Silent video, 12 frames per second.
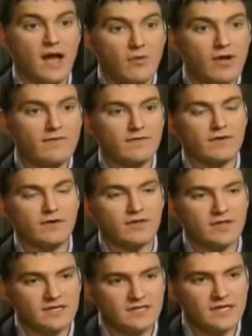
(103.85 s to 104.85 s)
However,
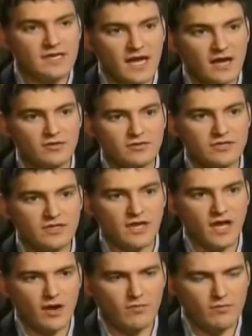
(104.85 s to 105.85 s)
they did
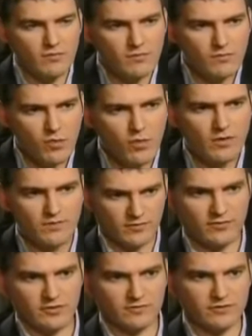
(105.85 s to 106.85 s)
oust a more
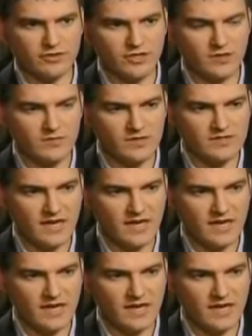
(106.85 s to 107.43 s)
brutal regime,